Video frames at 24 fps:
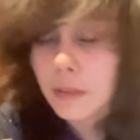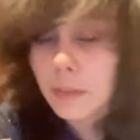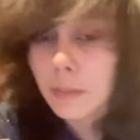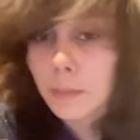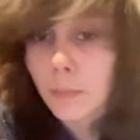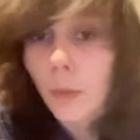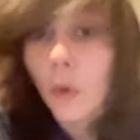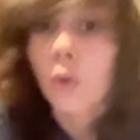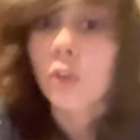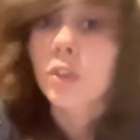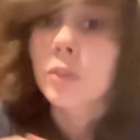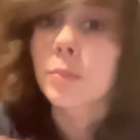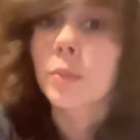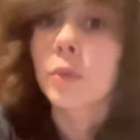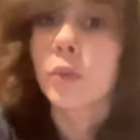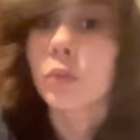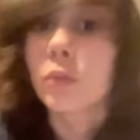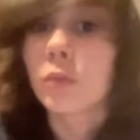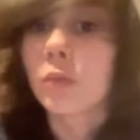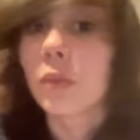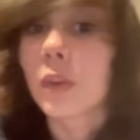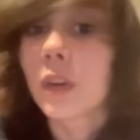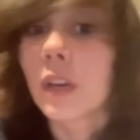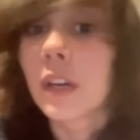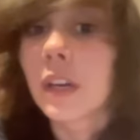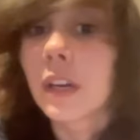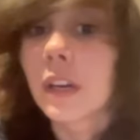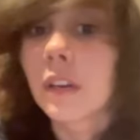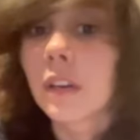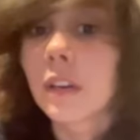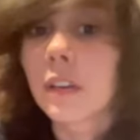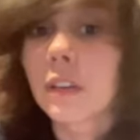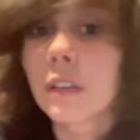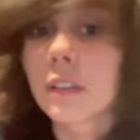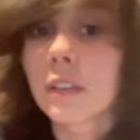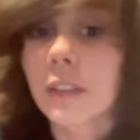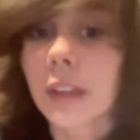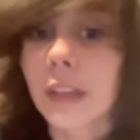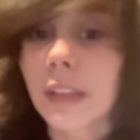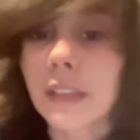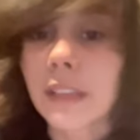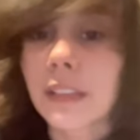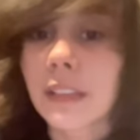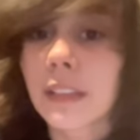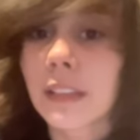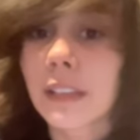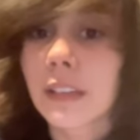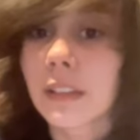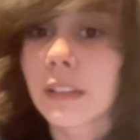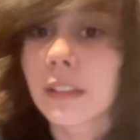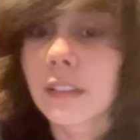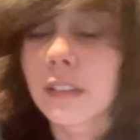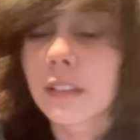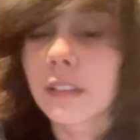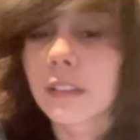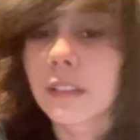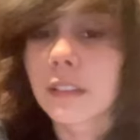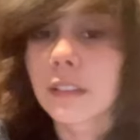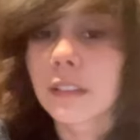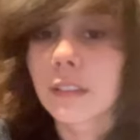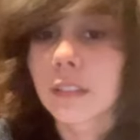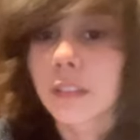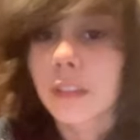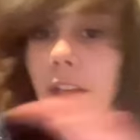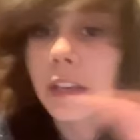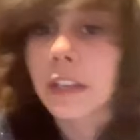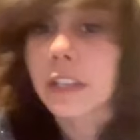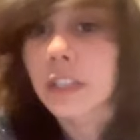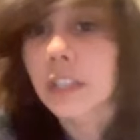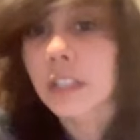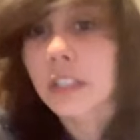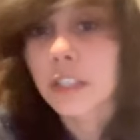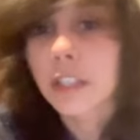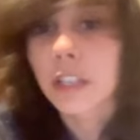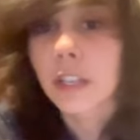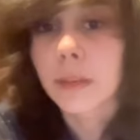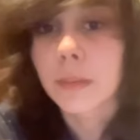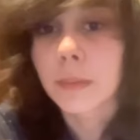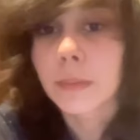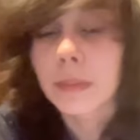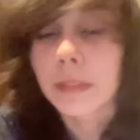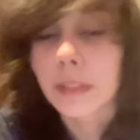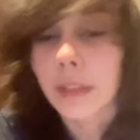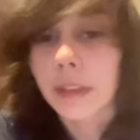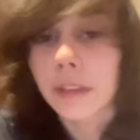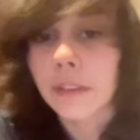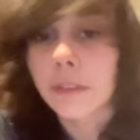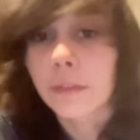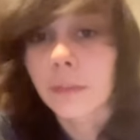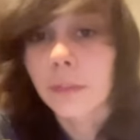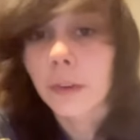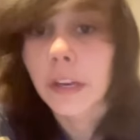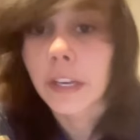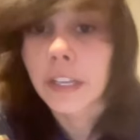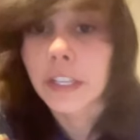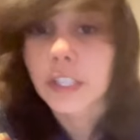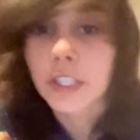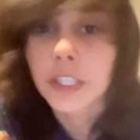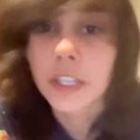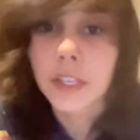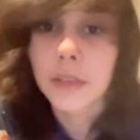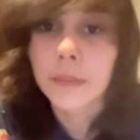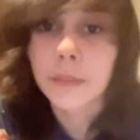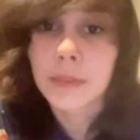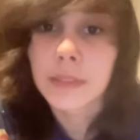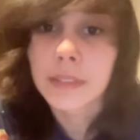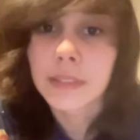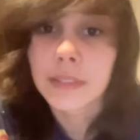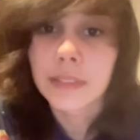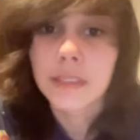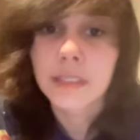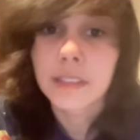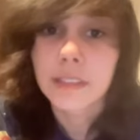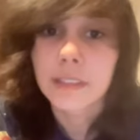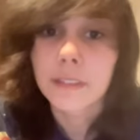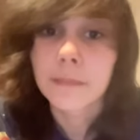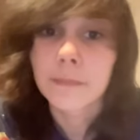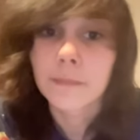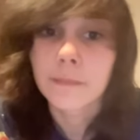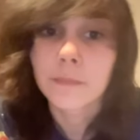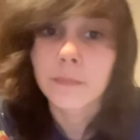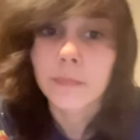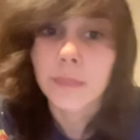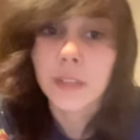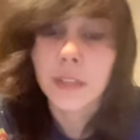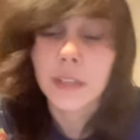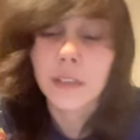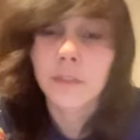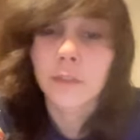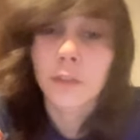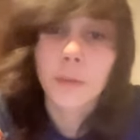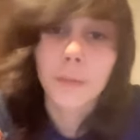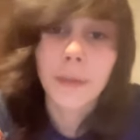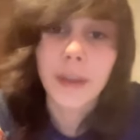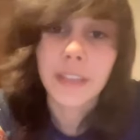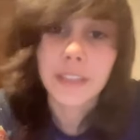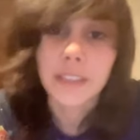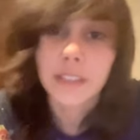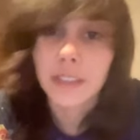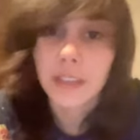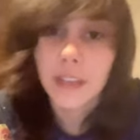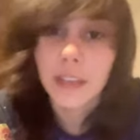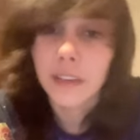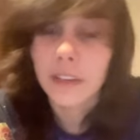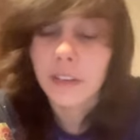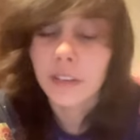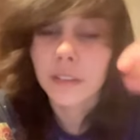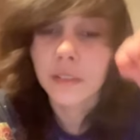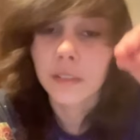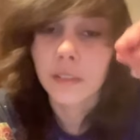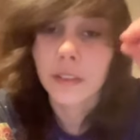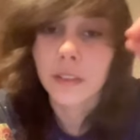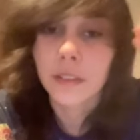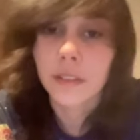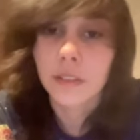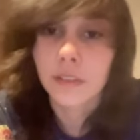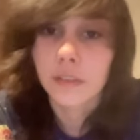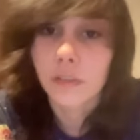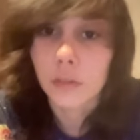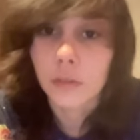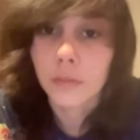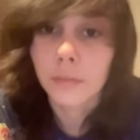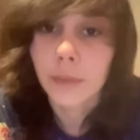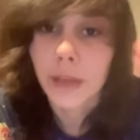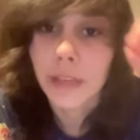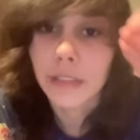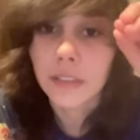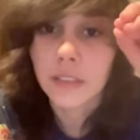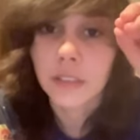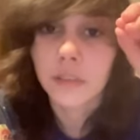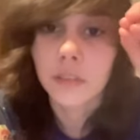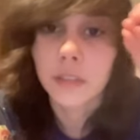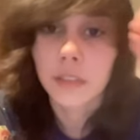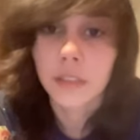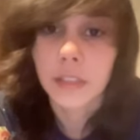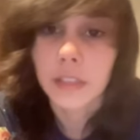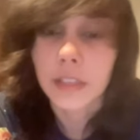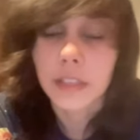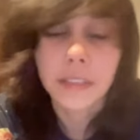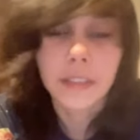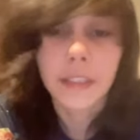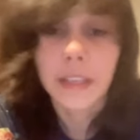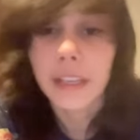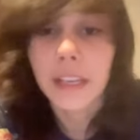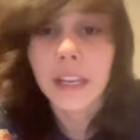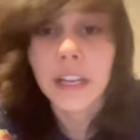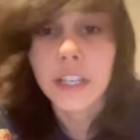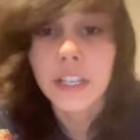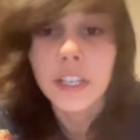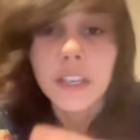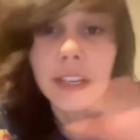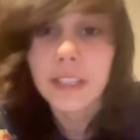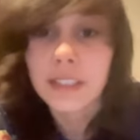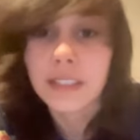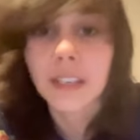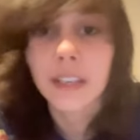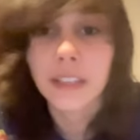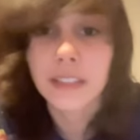multiple like relationship like friendships romantic in a, in a romantic like she doesn't